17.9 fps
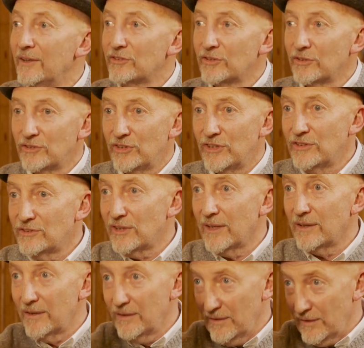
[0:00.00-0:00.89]
So she
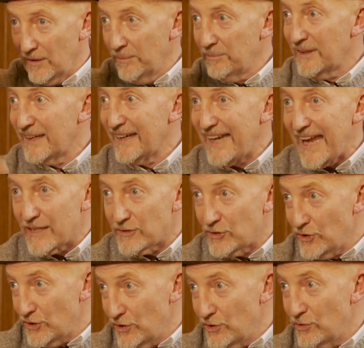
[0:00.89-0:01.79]
said, "I'm going to get
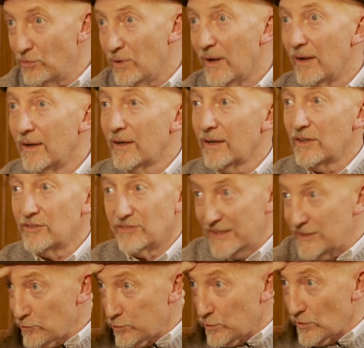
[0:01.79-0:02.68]
to you because
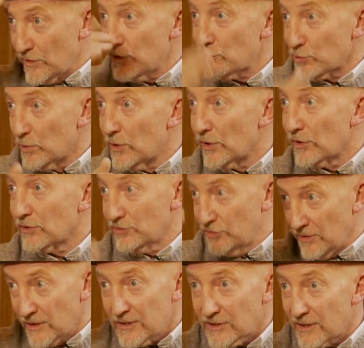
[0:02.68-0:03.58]
this this
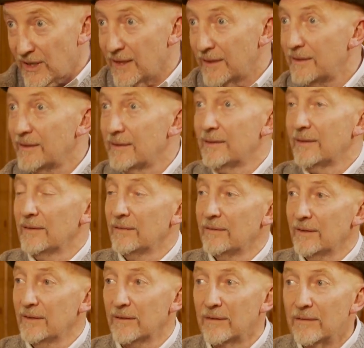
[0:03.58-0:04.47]
works. You understand,
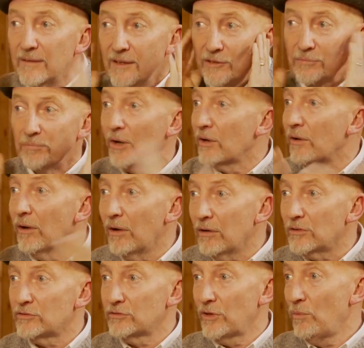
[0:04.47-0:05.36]
right? These might
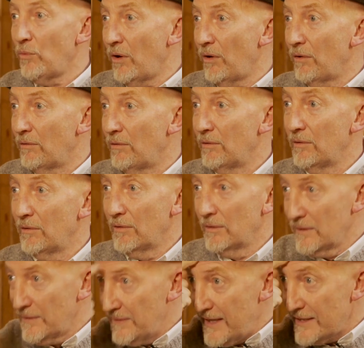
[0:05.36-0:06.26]
not. So what?
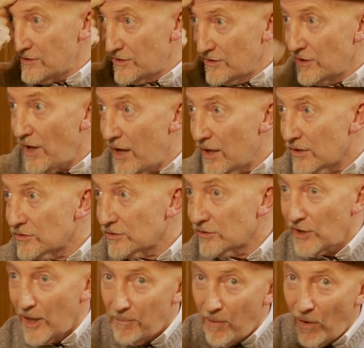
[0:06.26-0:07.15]
This does.
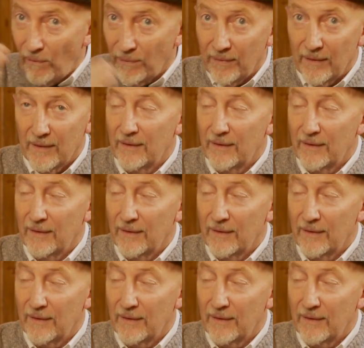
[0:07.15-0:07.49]
Come on."